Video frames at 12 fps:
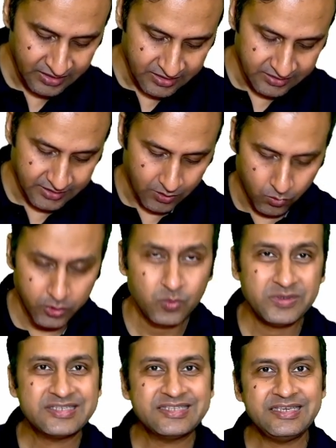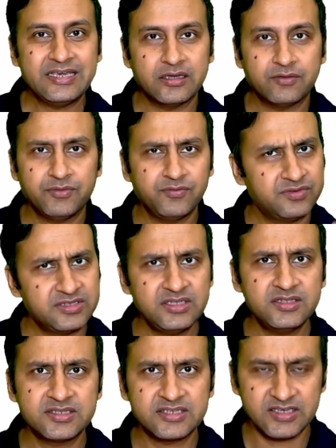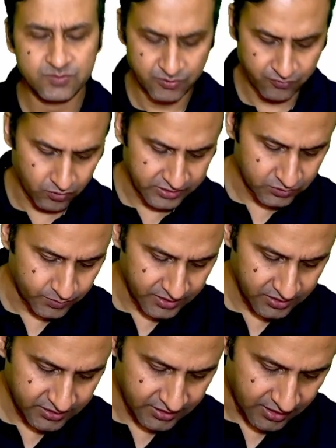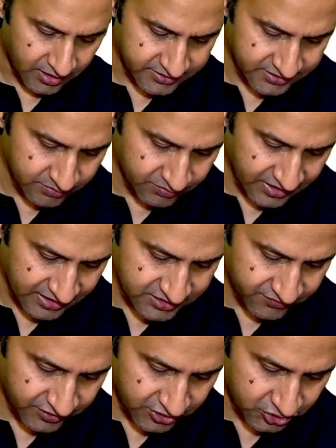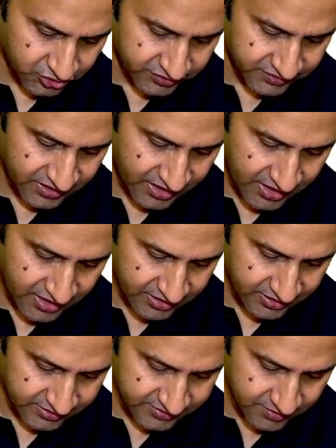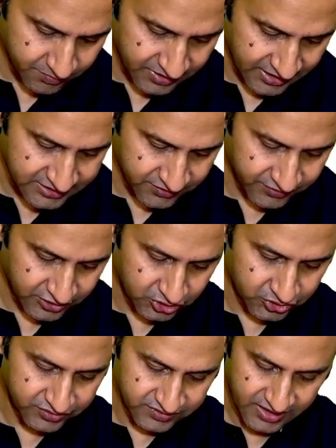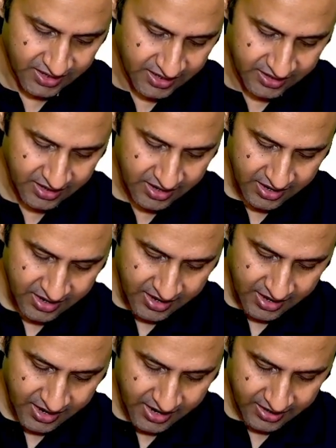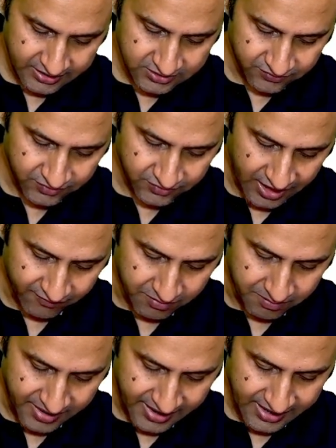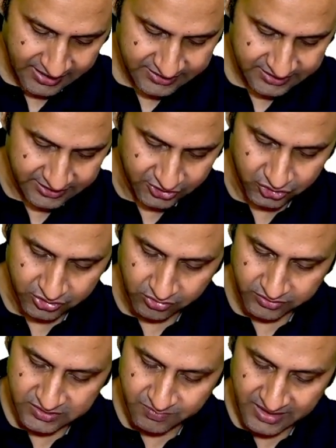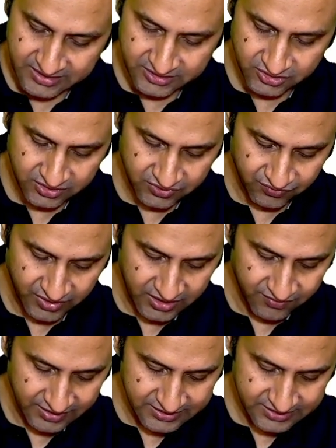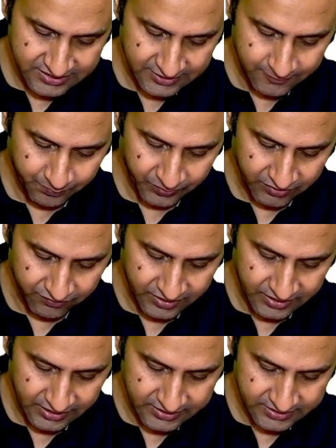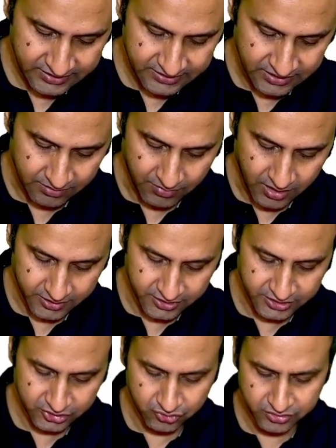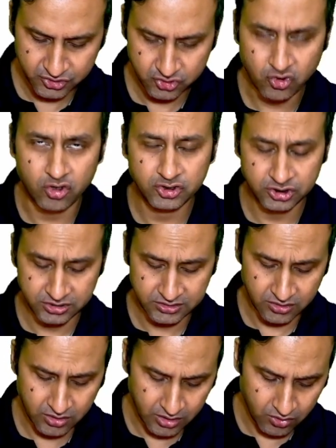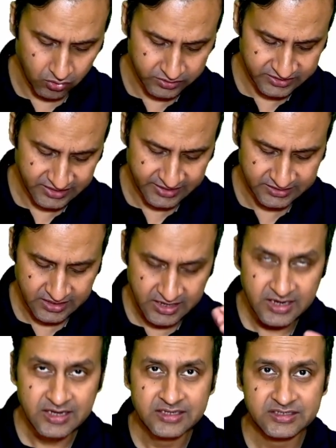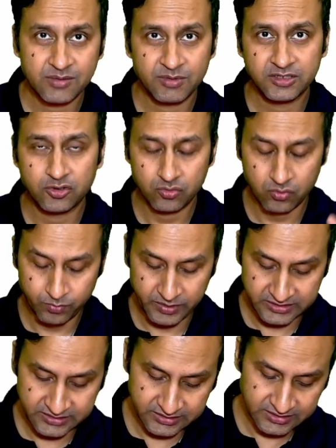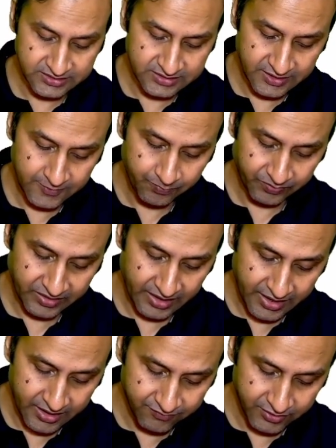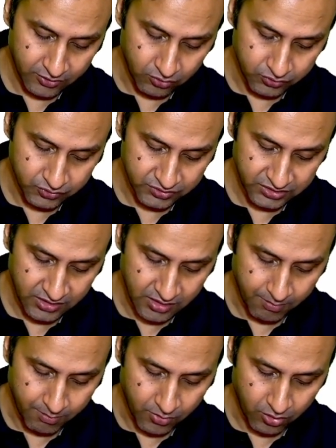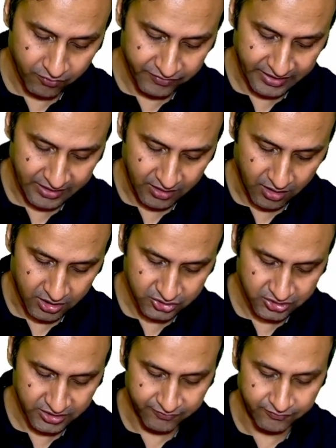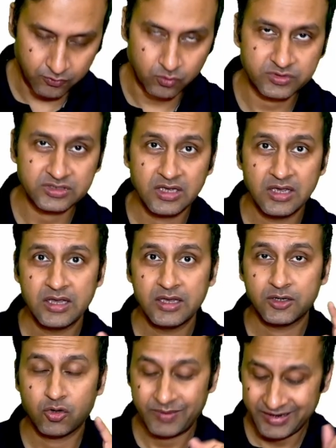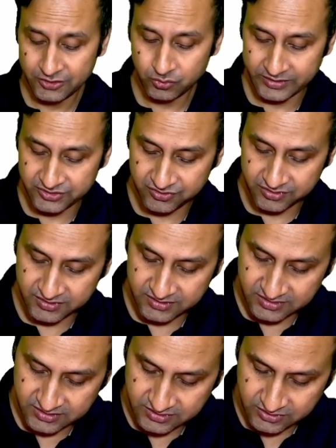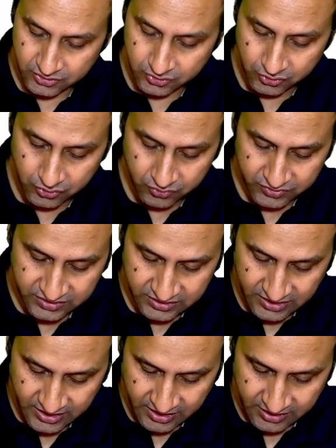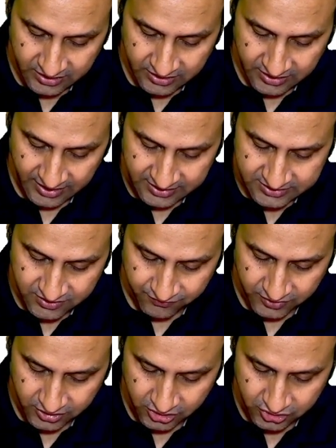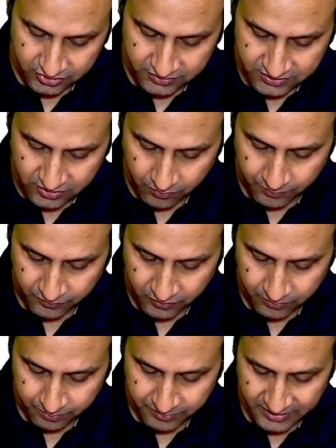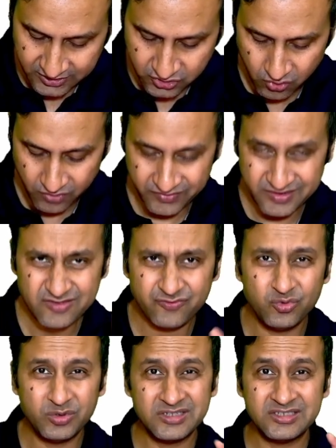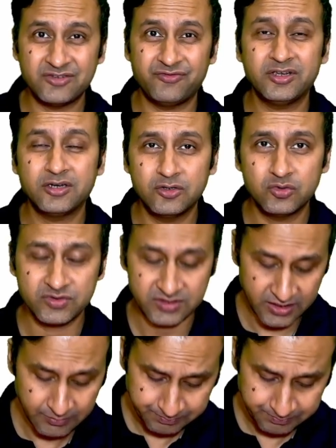Now, what do we see here? We've seen this case before as well. There are some calcifications here, there are some calcifications here, and we have a mass lesion. Now, this mass lesion is very well seen. We can see some architectural distortion alongside some other opacities here, and we can also see a number of enlarged lymph nodes. Now, my next question is, do you see any calcifications? Now, based on this view, it is difficult to say